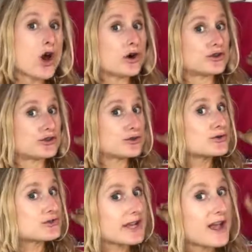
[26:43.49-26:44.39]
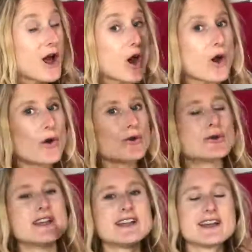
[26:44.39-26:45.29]
on Tuesday
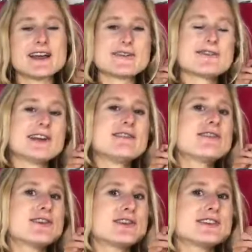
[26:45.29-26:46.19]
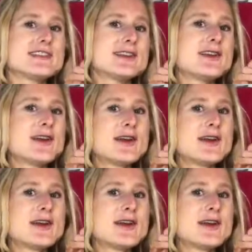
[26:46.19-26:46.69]
only at 5:30,